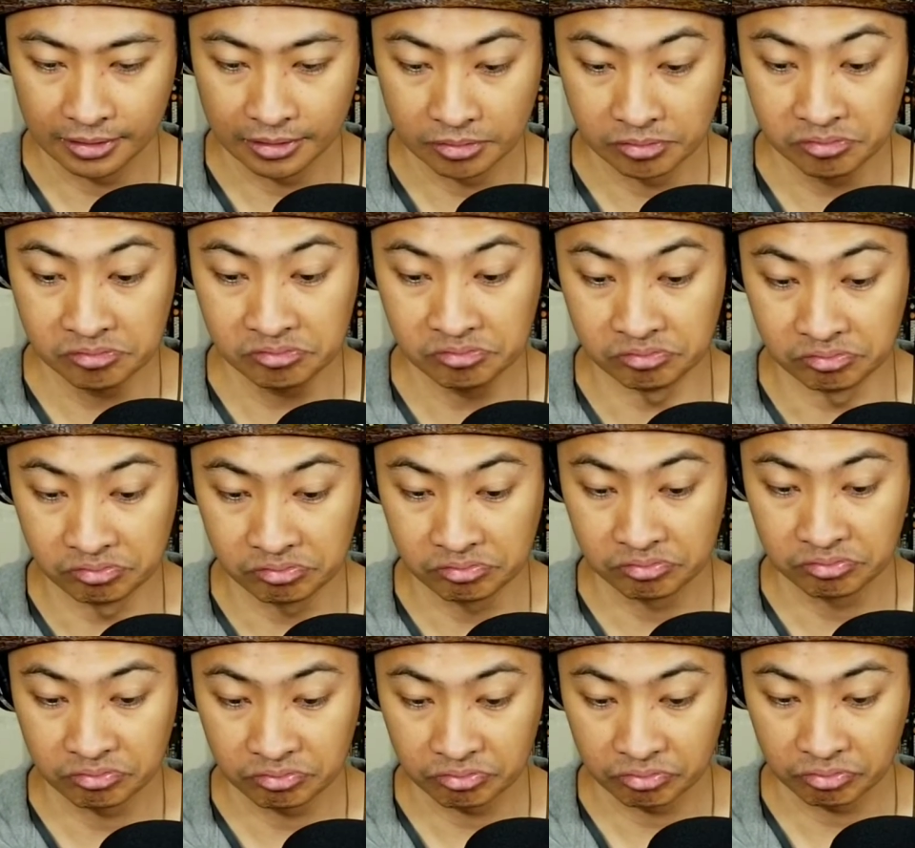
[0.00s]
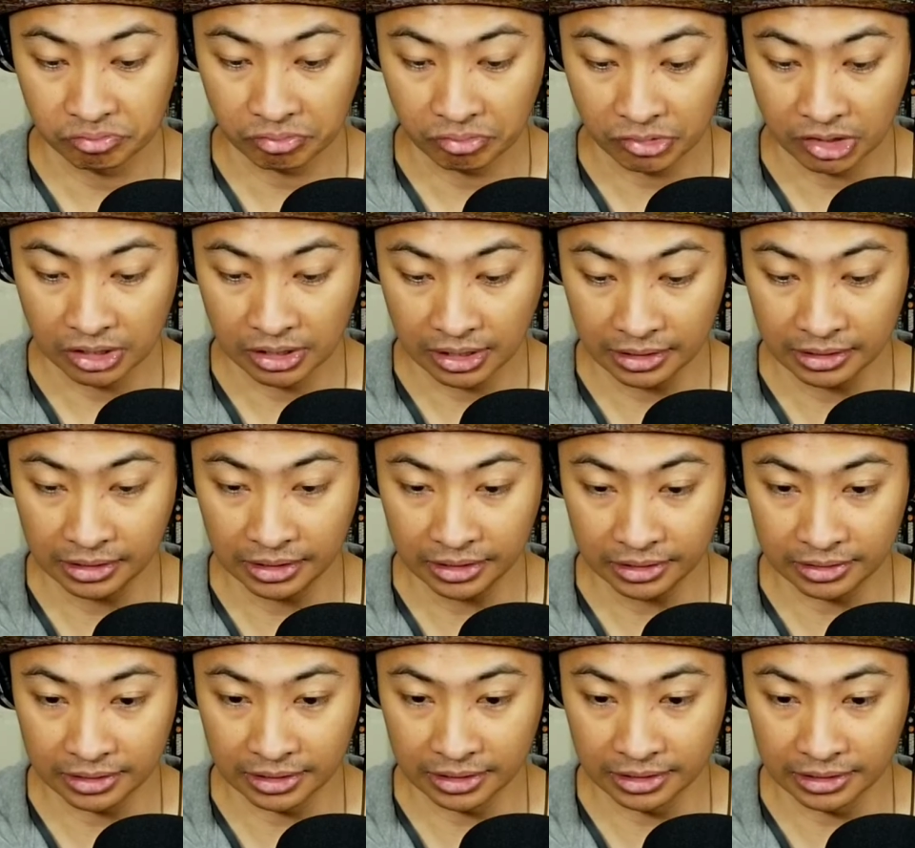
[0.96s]
Hmm. I like
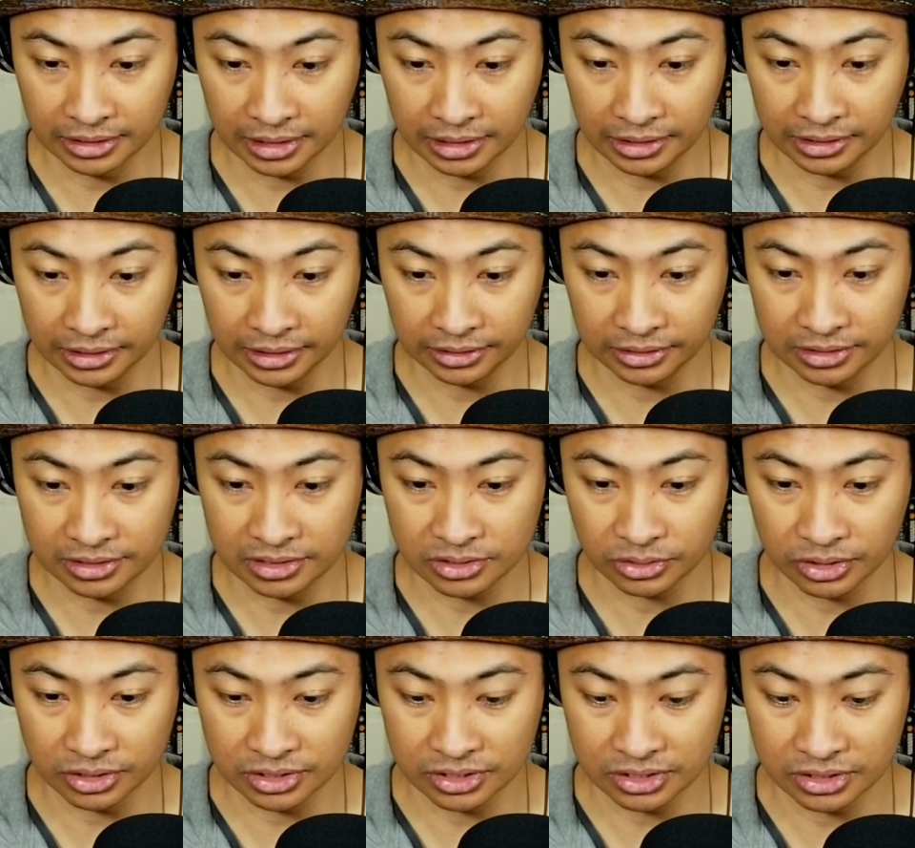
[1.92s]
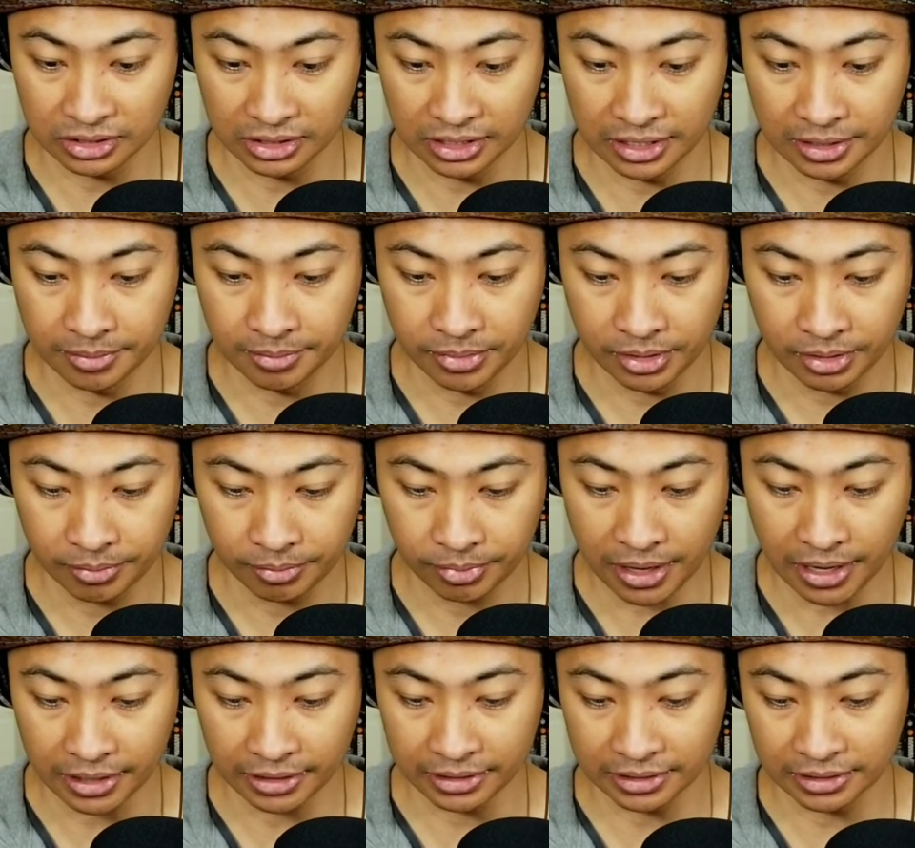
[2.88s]
that. I like the sort of slim
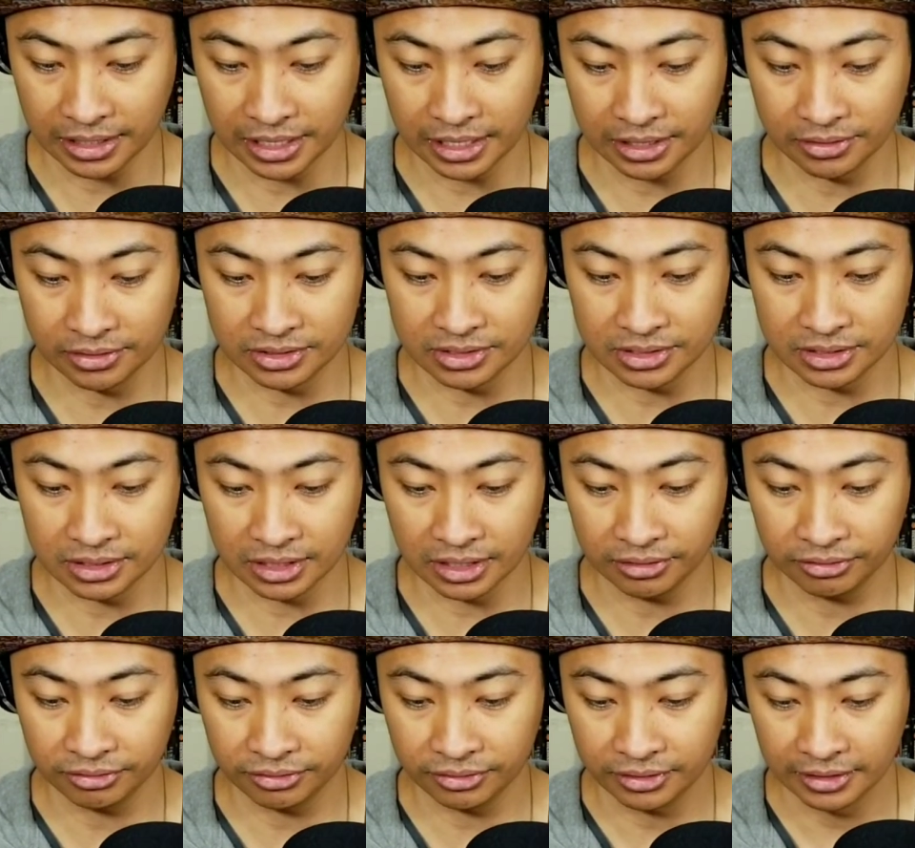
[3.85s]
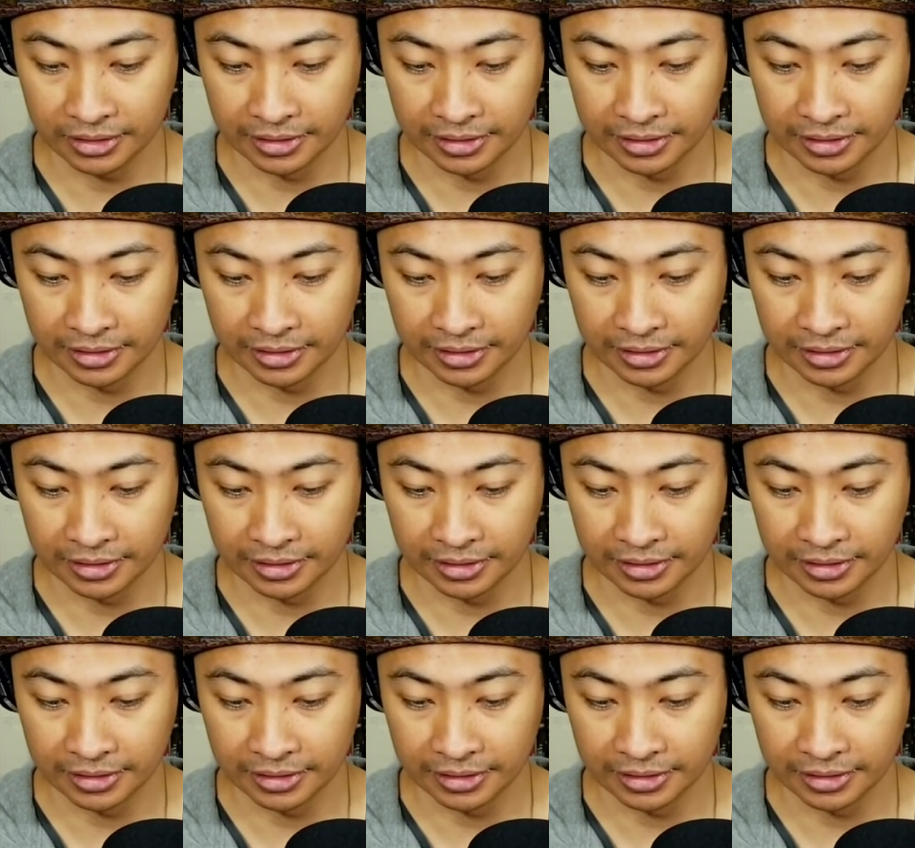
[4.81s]
pocket carry stuff.